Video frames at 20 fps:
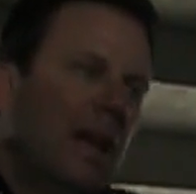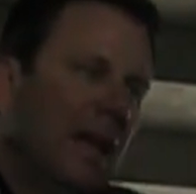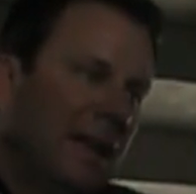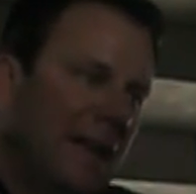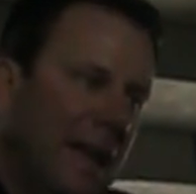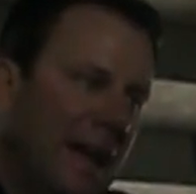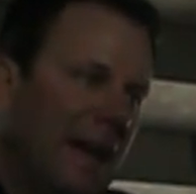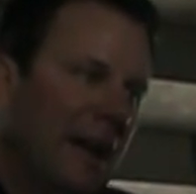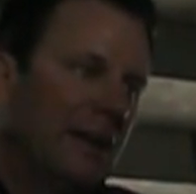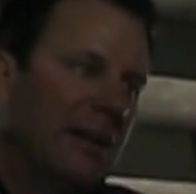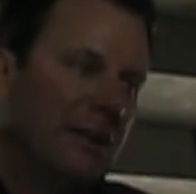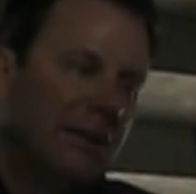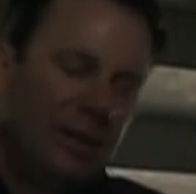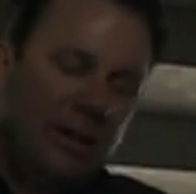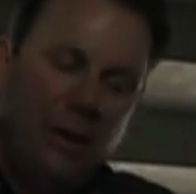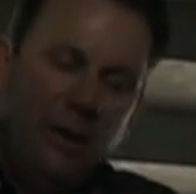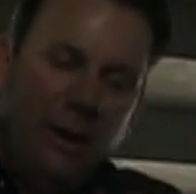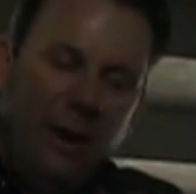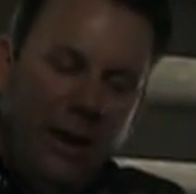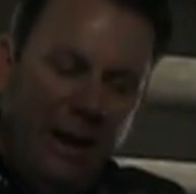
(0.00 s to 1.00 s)
Yeah,
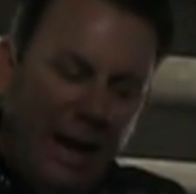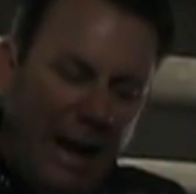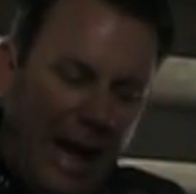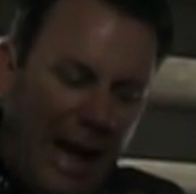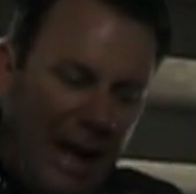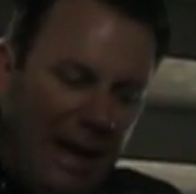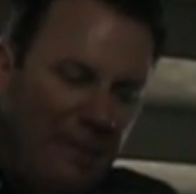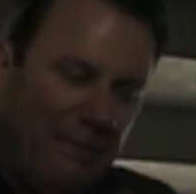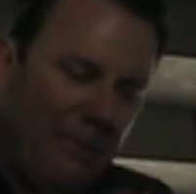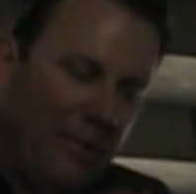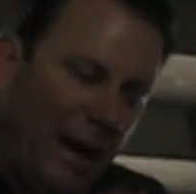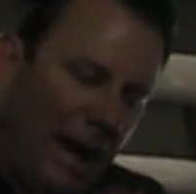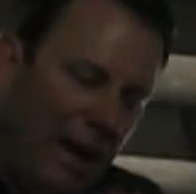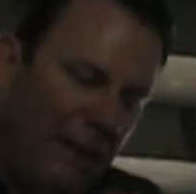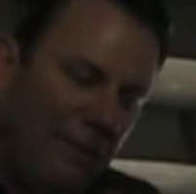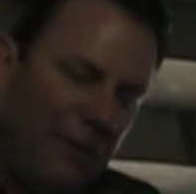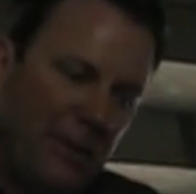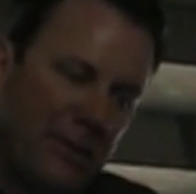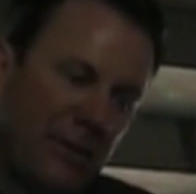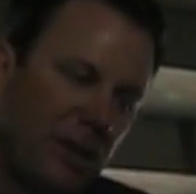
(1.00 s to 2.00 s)
you know,
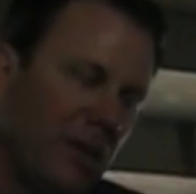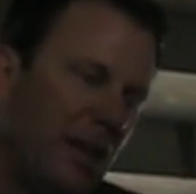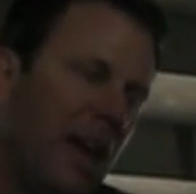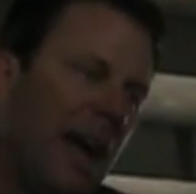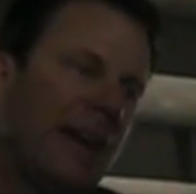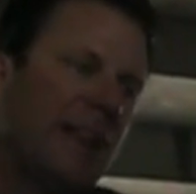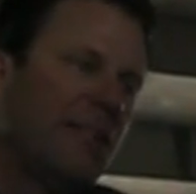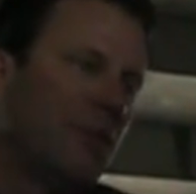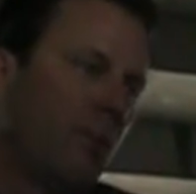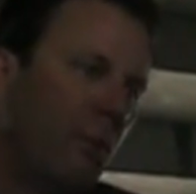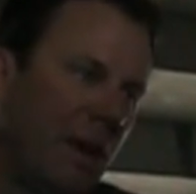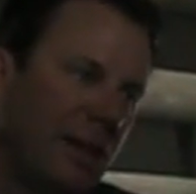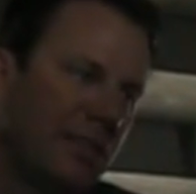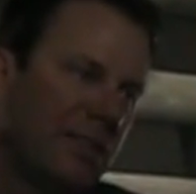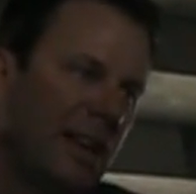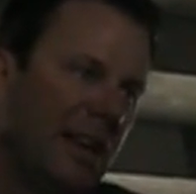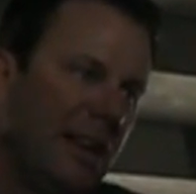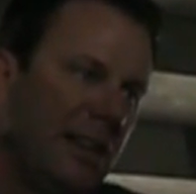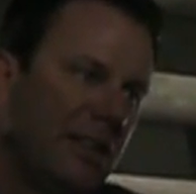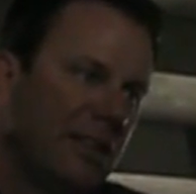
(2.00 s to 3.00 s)
I fish a lot on the
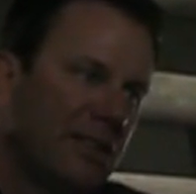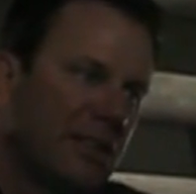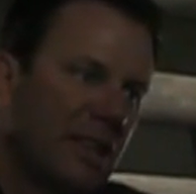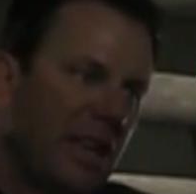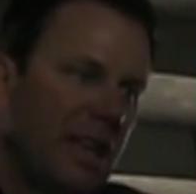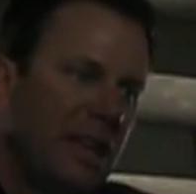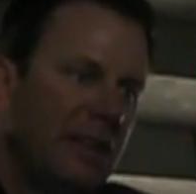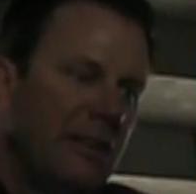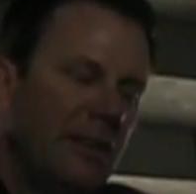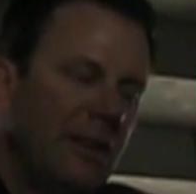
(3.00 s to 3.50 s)
west side of the state,